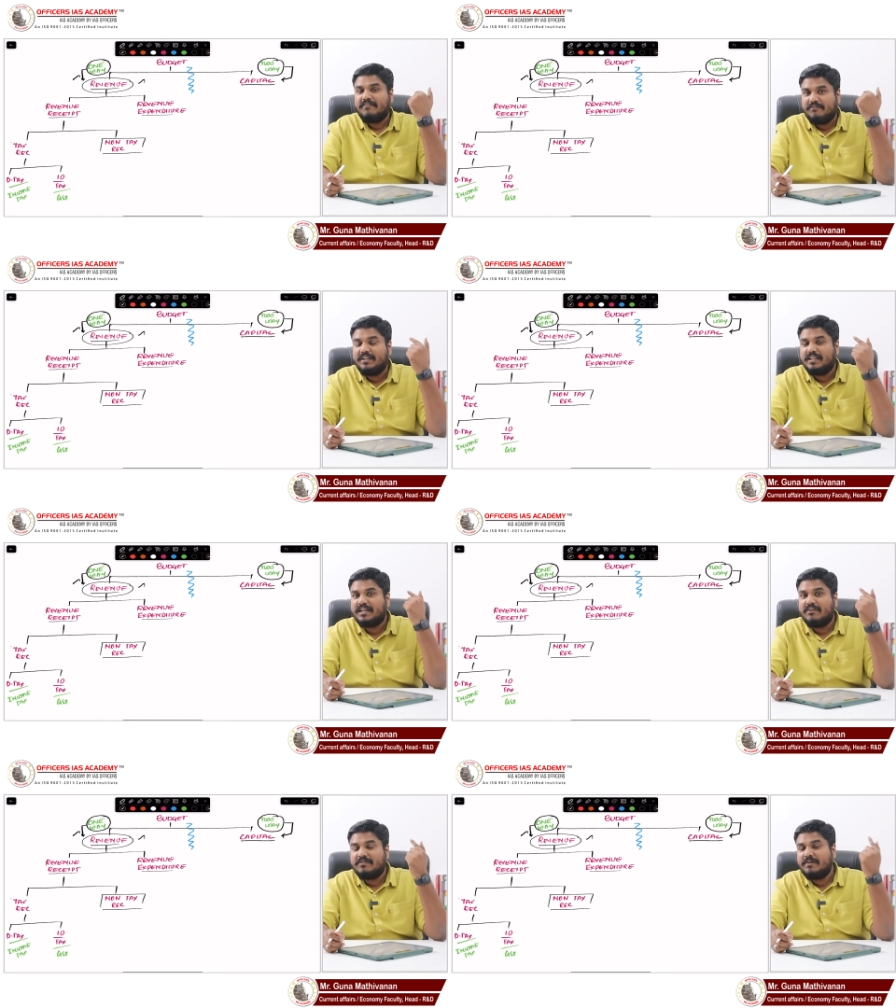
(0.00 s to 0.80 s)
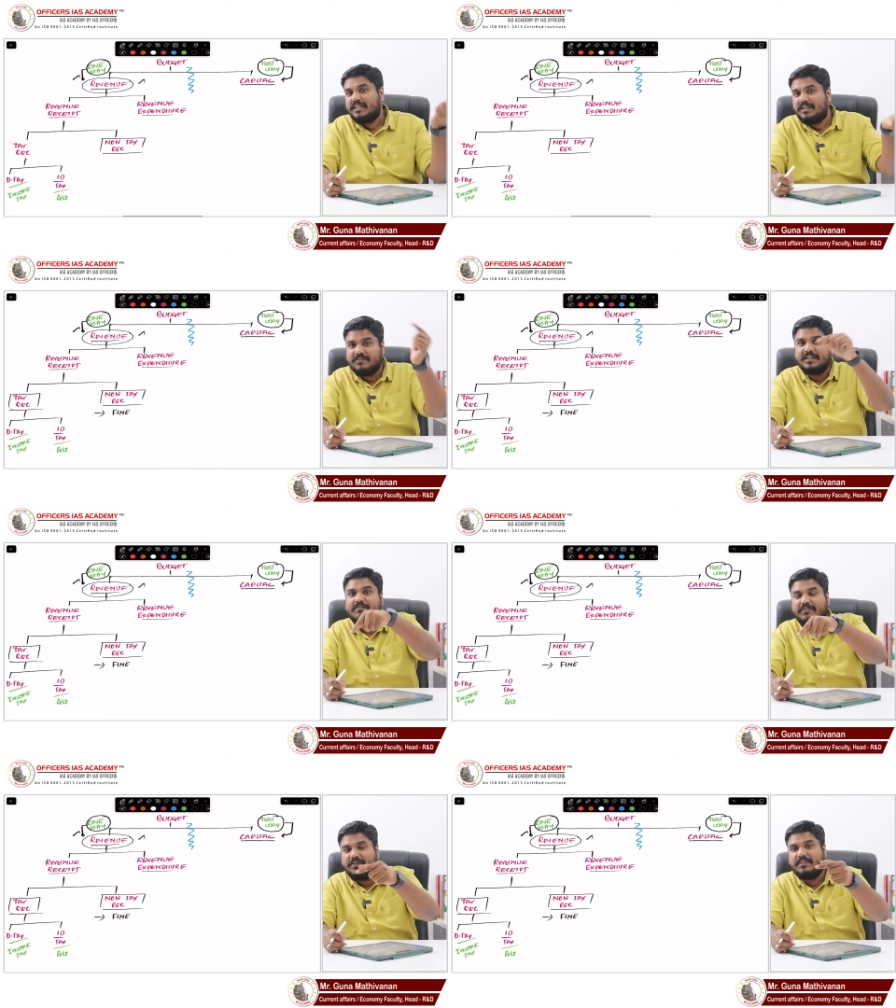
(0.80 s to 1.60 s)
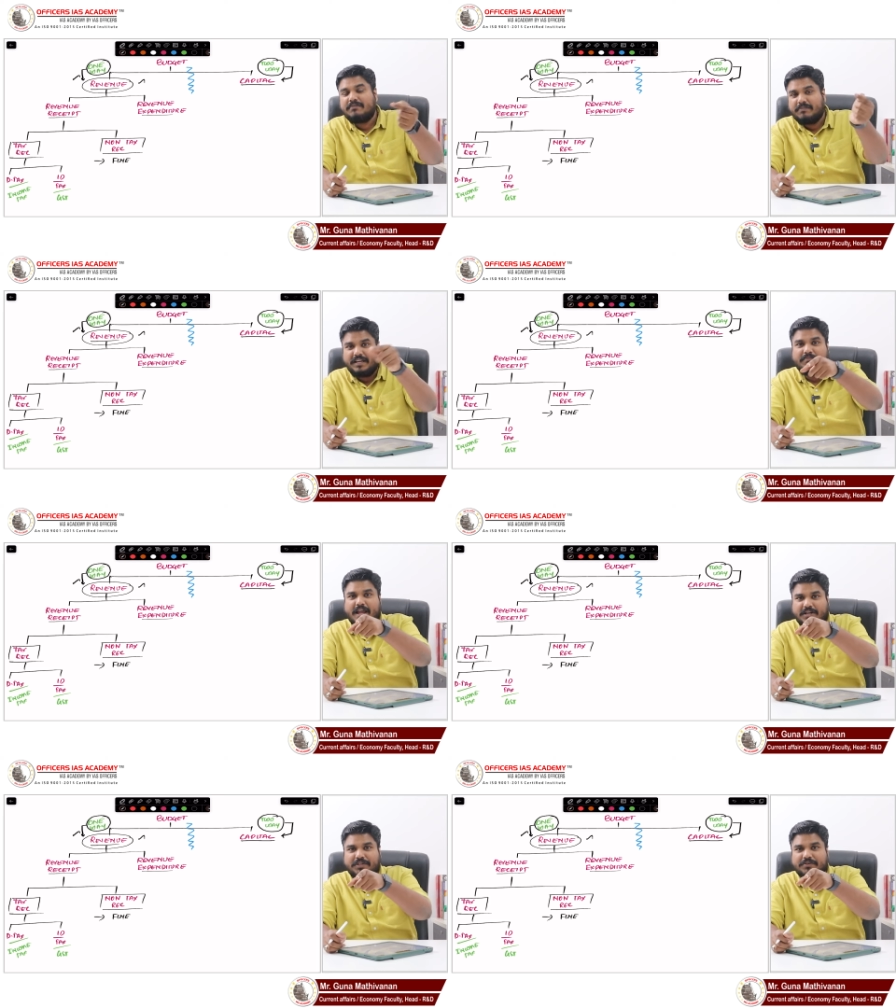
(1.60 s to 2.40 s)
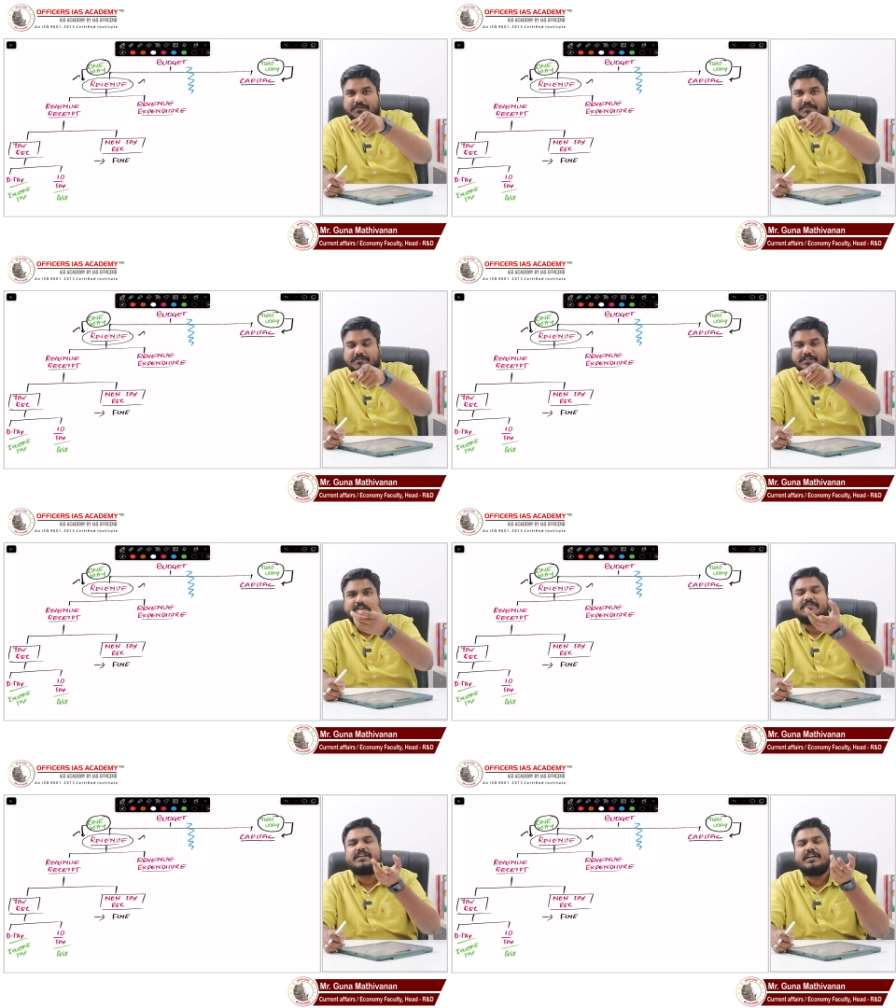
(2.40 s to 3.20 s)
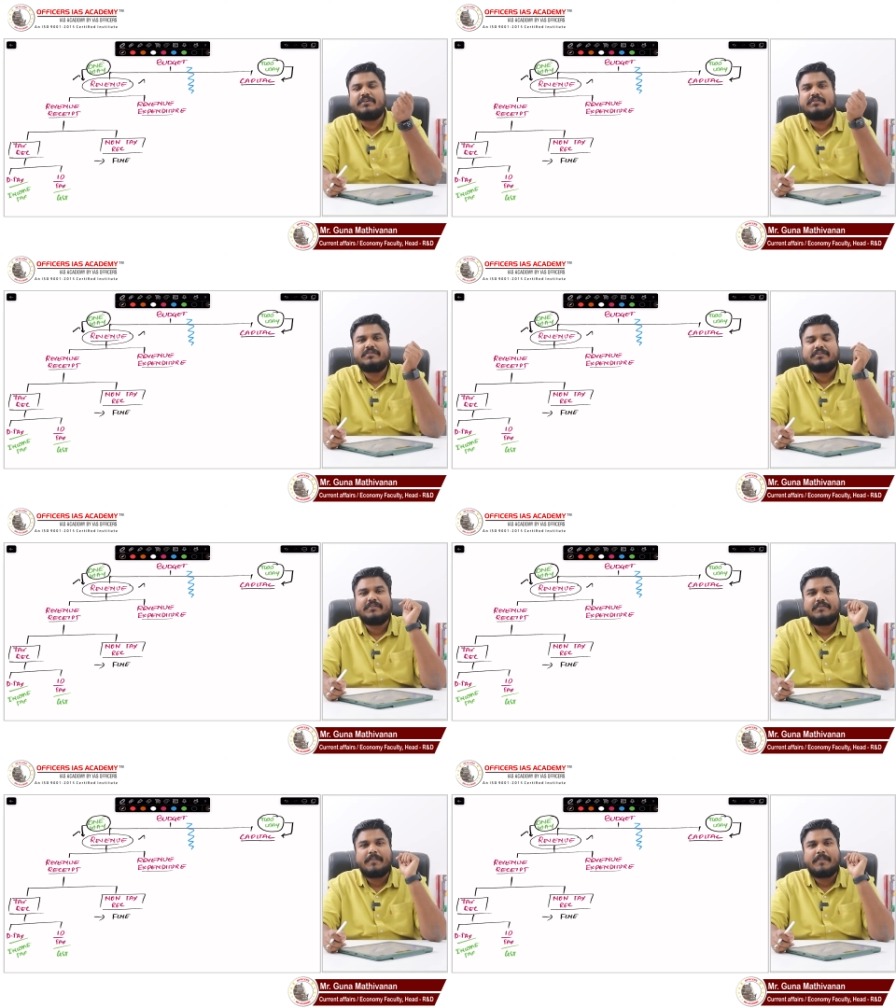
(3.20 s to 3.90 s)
will the government give that give that money back to you definitely no